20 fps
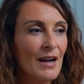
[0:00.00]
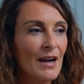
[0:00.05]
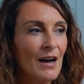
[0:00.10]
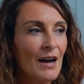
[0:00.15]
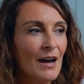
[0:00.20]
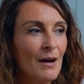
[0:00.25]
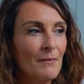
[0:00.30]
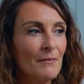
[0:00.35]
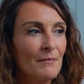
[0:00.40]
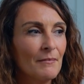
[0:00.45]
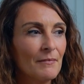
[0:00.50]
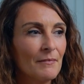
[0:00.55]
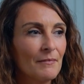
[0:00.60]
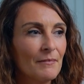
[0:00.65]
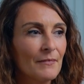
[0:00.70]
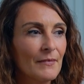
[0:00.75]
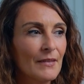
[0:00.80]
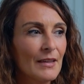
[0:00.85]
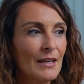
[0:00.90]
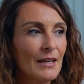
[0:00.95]

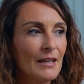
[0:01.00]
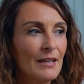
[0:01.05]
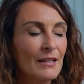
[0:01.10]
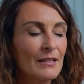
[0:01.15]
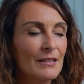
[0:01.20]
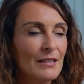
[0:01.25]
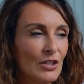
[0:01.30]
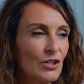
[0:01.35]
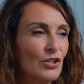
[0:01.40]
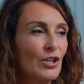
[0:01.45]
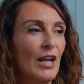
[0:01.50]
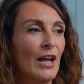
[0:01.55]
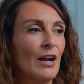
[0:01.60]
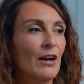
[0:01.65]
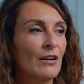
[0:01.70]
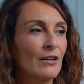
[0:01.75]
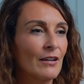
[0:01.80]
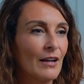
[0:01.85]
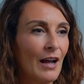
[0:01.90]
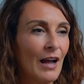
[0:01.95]
um, to
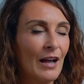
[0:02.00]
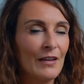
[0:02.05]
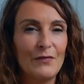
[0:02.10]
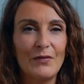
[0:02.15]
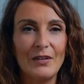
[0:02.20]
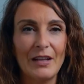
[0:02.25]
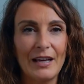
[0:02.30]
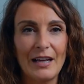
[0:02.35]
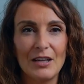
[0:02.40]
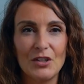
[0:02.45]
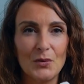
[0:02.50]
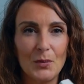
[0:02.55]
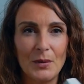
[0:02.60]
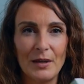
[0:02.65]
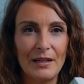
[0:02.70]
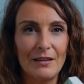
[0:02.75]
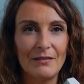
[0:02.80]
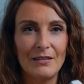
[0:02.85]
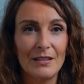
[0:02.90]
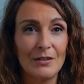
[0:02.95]
share. I feel like I just
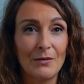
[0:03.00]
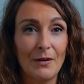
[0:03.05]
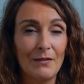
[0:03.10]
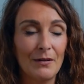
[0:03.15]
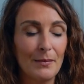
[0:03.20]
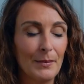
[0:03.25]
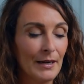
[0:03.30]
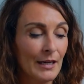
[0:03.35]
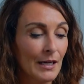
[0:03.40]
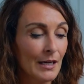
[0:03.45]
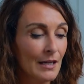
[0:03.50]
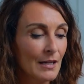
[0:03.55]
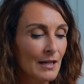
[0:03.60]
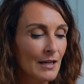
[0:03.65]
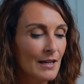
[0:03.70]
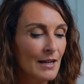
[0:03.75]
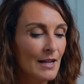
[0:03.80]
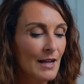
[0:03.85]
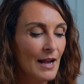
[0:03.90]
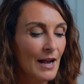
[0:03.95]
want to give this to everybody.
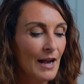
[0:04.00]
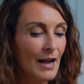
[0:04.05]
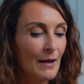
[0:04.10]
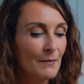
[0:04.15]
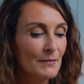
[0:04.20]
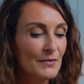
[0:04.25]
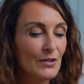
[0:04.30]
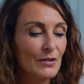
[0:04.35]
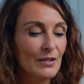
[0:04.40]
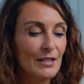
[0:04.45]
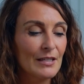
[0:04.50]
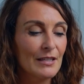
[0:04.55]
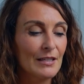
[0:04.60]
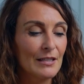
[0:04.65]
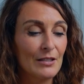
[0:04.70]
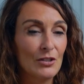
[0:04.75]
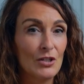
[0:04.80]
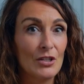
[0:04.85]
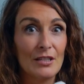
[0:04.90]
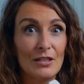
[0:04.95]
Um, so this,
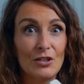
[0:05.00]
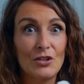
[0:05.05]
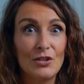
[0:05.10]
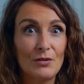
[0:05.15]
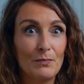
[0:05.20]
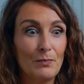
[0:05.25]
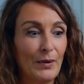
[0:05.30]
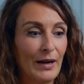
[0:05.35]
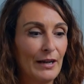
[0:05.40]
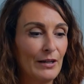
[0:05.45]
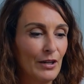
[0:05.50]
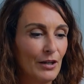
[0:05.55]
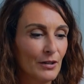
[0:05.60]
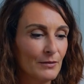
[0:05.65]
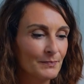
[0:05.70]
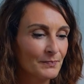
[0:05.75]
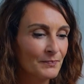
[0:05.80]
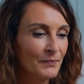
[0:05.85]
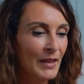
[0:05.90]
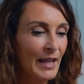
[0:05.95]
this is brand new.
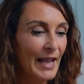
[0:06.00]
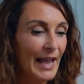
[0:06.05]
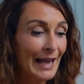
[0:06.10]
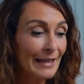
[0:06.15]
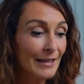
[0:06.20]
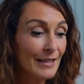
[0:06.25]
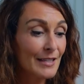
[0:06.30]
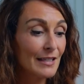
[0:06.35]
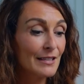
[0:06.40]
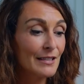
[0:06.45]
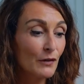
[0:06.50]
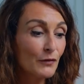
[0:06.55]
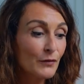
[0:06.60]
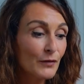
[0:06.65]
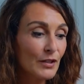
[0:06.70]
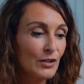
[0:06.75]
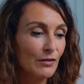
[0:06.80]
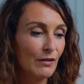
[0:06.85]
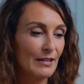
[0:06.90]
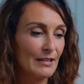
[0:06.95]
And it's a
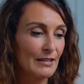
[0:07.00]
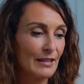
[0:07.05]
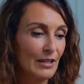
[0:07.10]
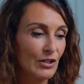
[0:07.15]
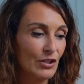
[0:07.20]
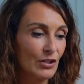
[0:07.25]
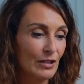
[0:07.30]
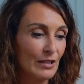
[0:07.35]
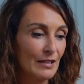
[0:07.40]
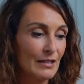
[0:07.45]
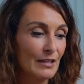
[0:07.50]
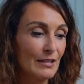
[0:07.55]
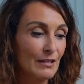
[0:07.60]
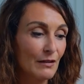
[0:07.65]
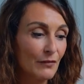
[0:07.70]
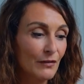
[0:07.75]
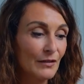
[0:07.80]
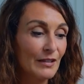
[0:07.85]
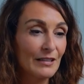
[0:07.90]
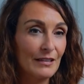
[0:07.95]
different translation, it's a
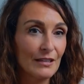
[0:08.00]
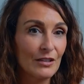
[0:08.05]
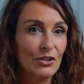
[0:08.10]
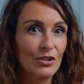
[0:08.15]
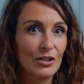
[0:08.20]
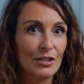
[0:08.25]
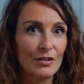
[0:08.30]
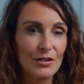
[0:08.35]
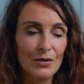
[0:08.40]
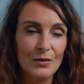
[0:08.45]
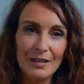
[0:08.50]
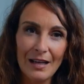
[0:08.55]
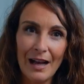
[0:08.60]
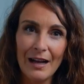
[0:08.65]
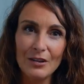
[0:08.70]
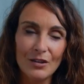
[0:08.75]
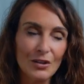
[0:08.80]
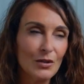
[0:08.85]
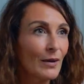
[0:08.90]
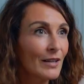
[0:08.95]
different edition. So it's
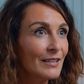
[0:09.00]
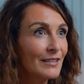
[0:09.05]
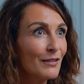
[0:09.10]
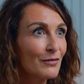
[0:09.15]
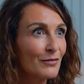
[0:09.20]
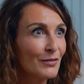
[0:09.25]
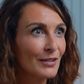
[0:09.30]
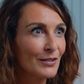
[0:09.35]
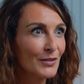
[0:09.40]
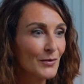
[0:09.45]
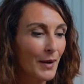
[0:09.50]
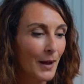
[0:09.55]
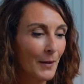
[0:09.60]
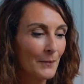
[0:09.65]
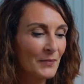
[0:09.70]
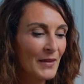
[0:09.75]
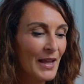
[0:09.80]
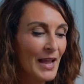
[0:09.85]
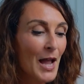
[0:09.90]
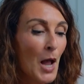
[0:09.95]
actually quite different as
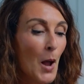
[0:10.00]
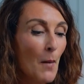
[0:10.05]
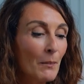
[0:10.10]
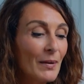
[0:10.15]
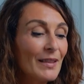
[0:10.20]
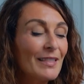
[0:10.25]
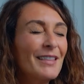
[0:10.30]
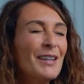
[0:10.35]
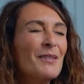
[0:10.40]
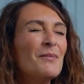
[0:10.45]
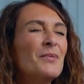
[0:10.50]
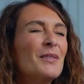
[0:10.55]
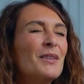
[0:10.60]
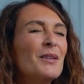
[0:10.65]
well. But the,